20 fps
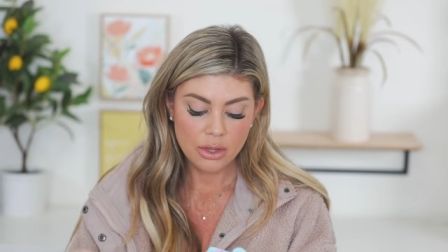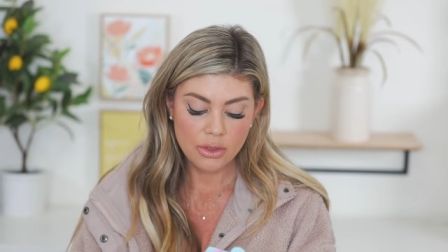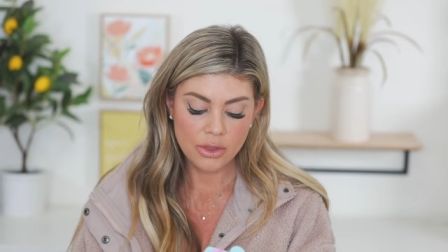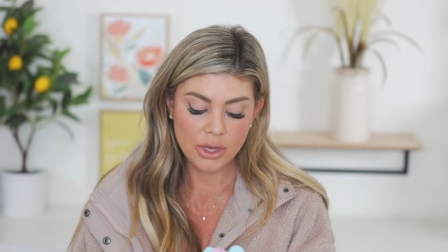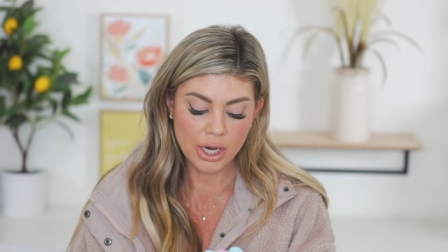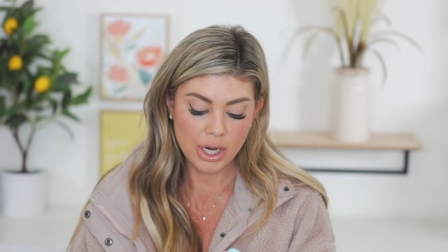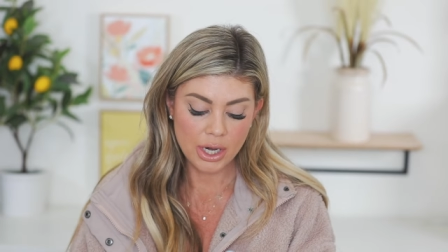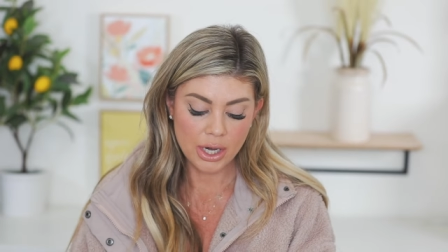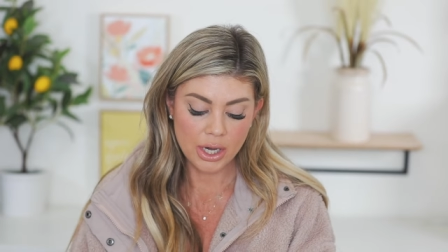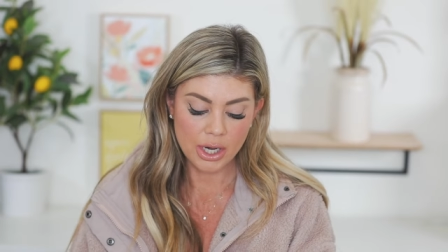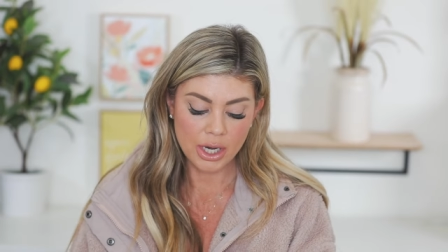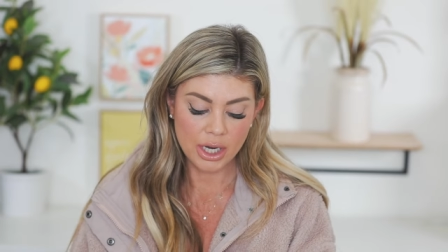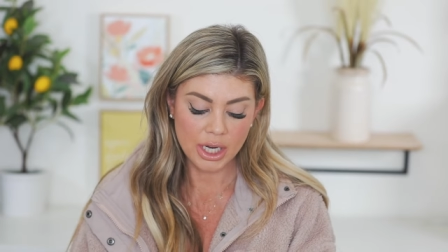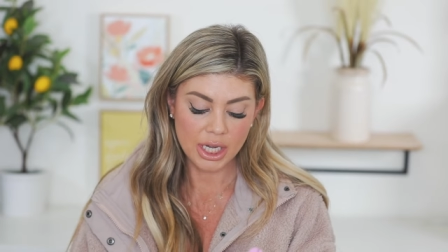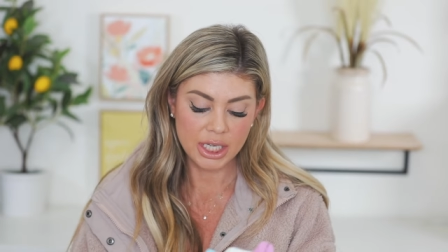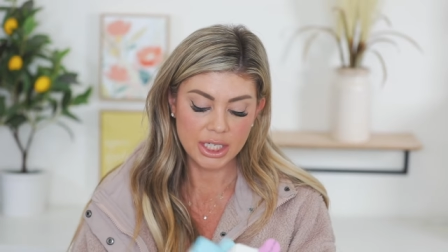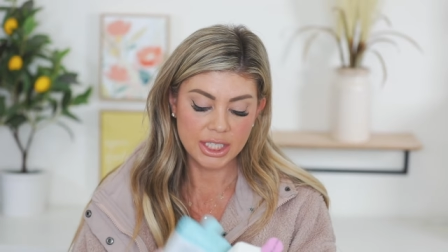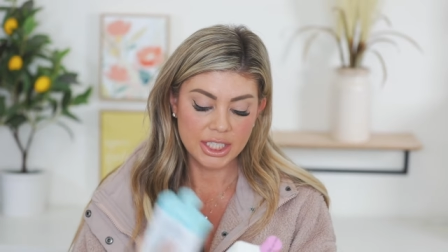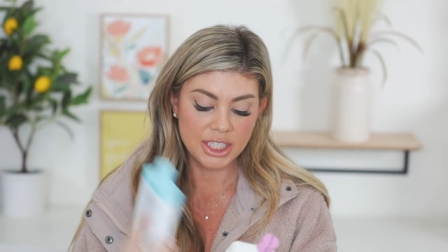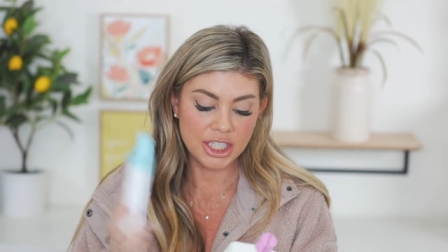their
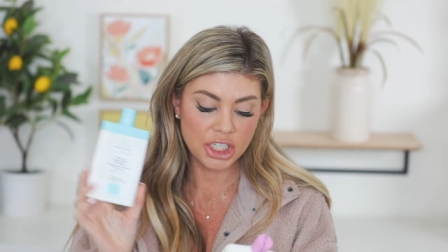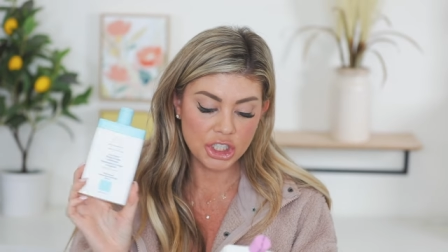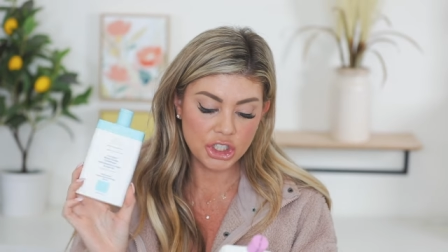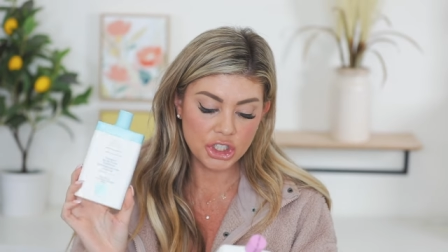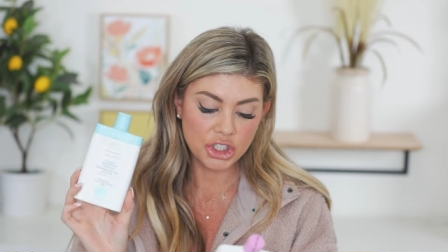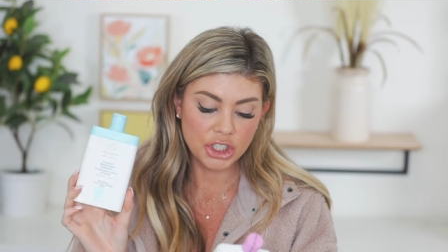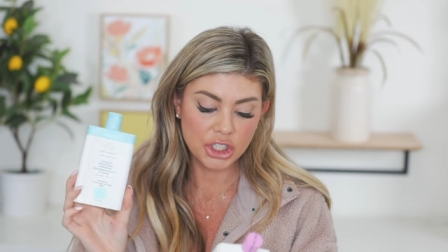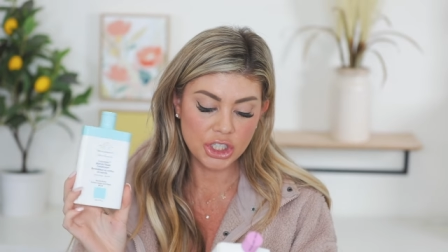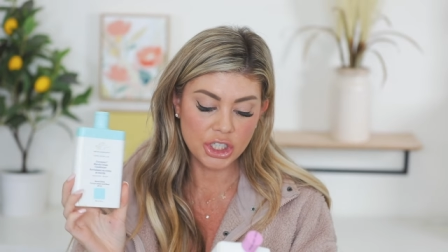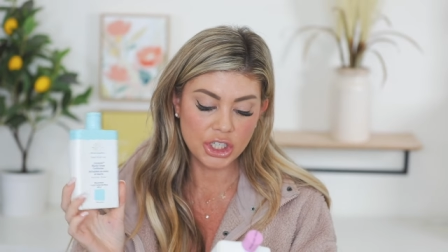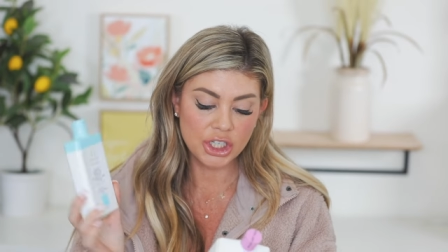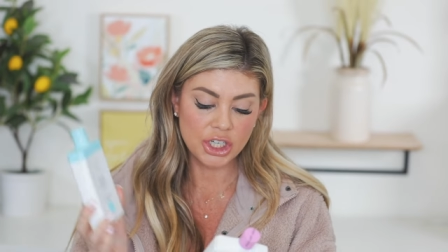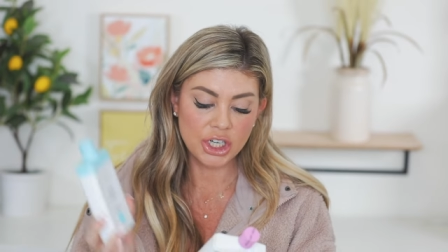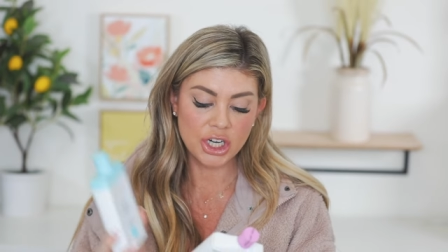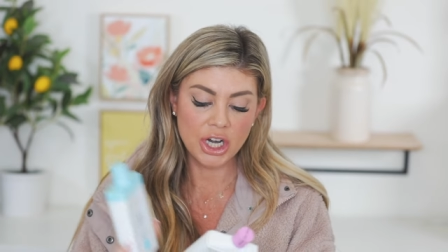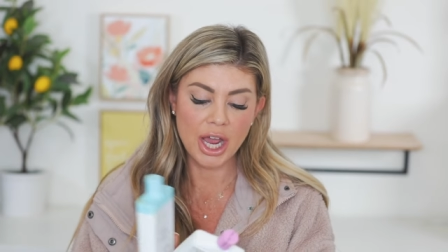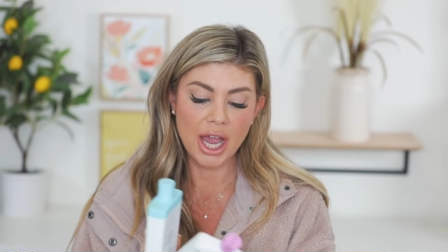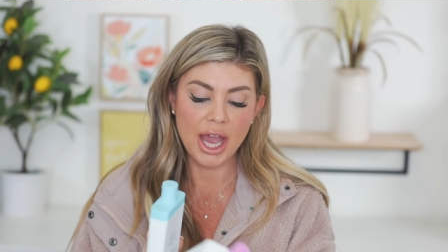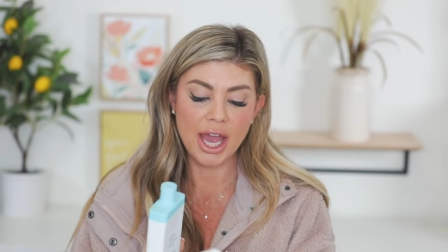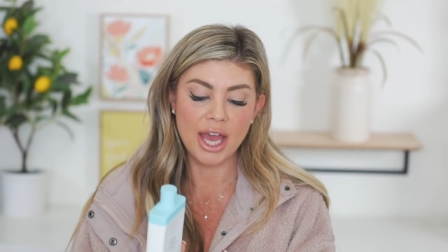
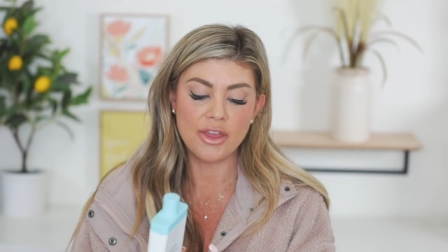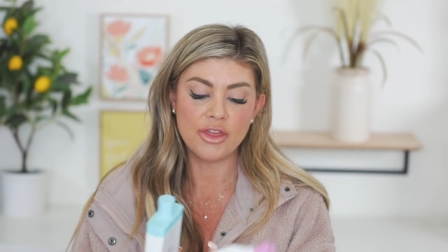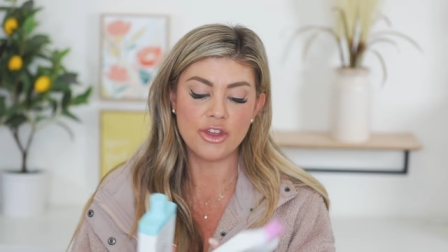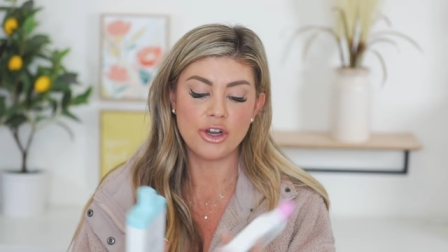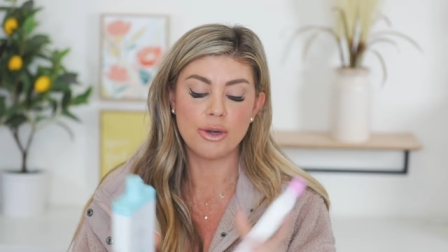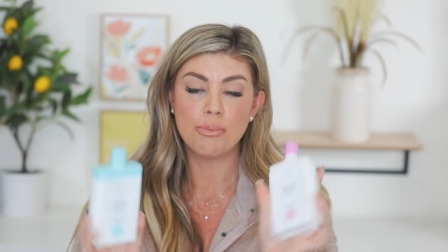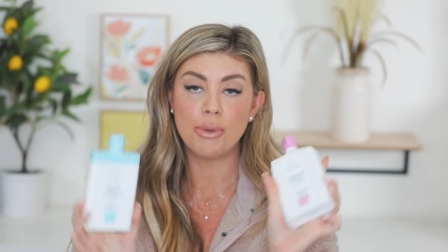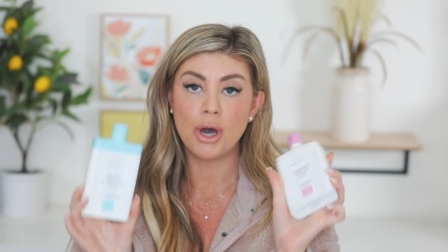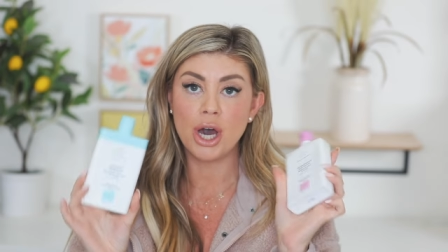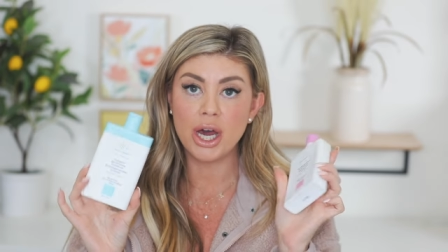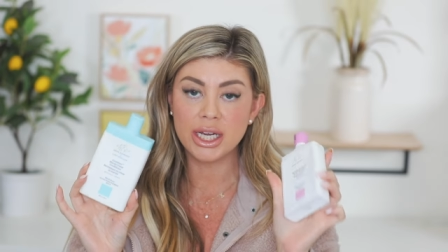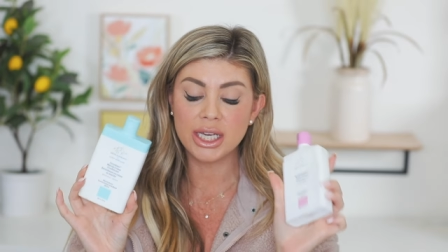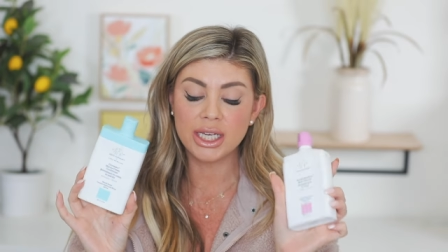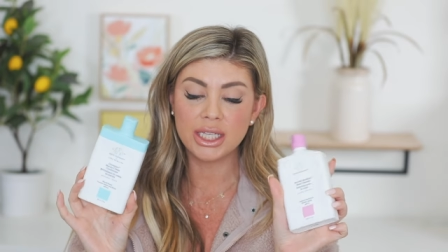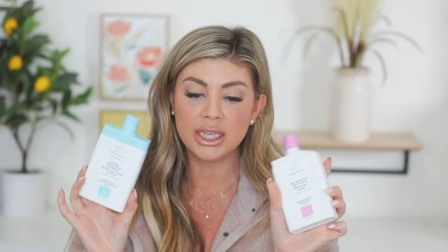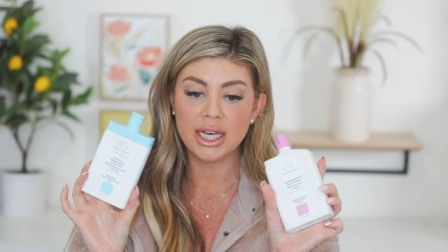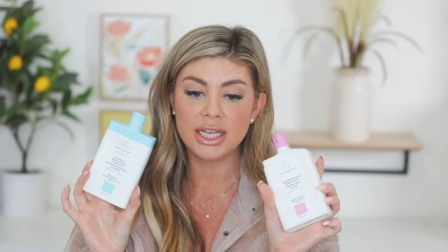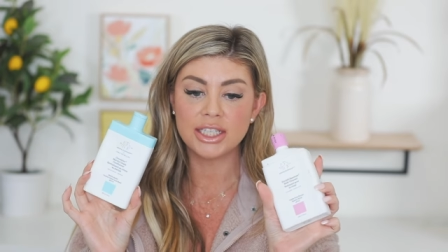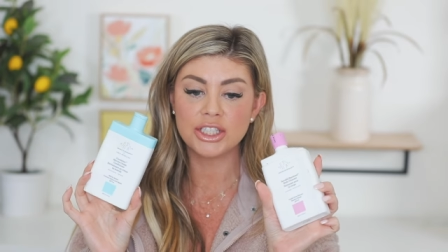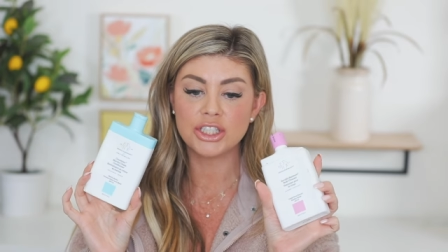conditioner, and their body
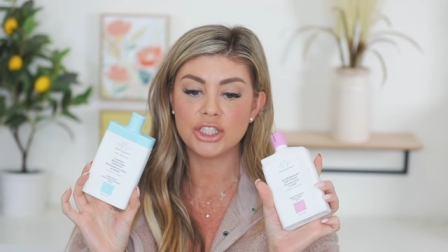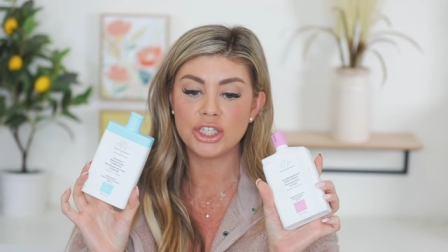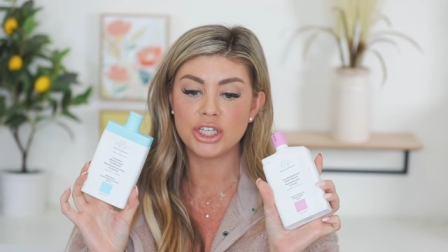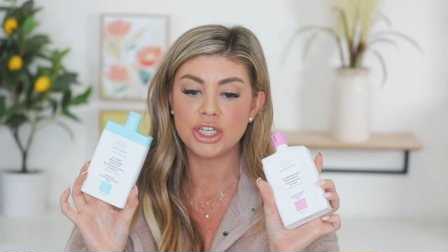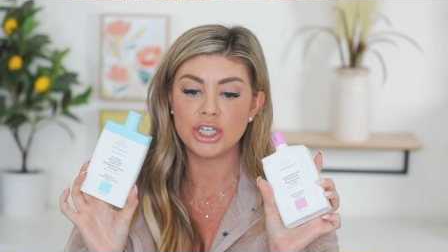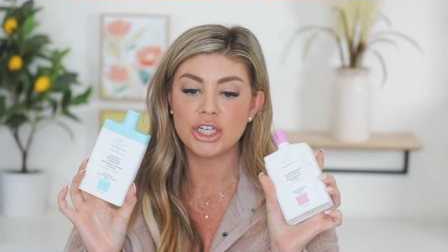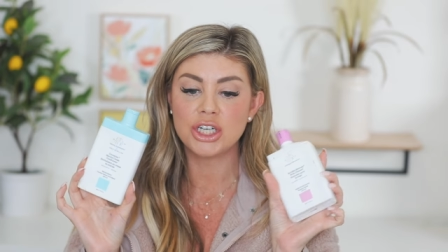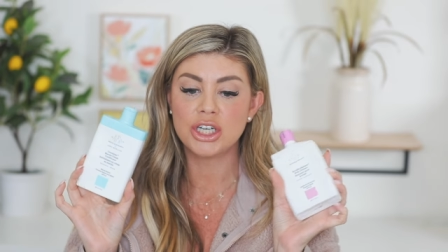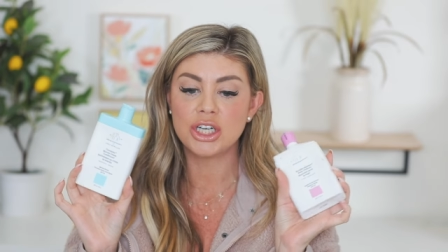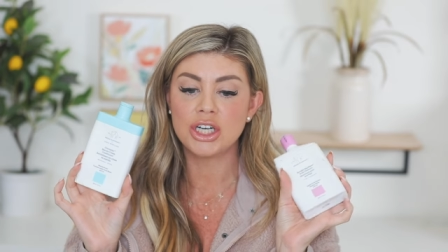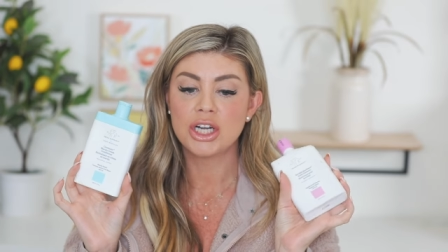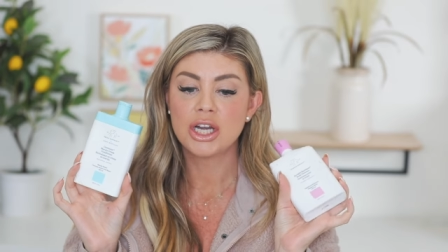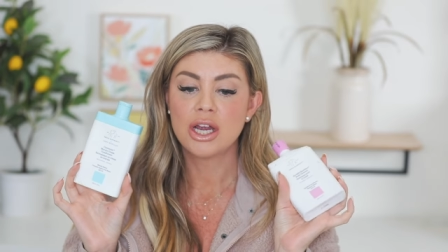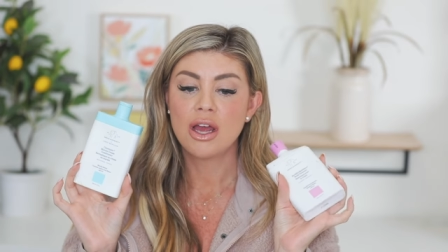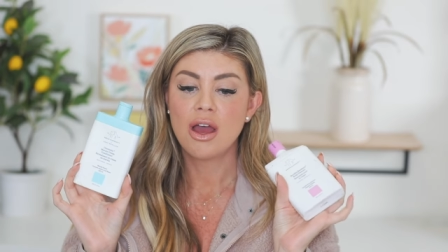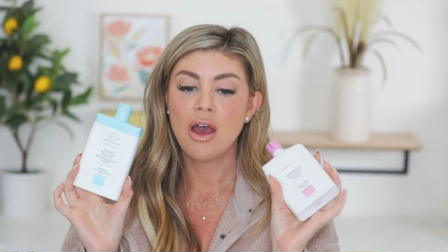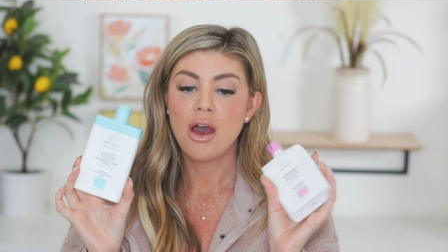cleanser.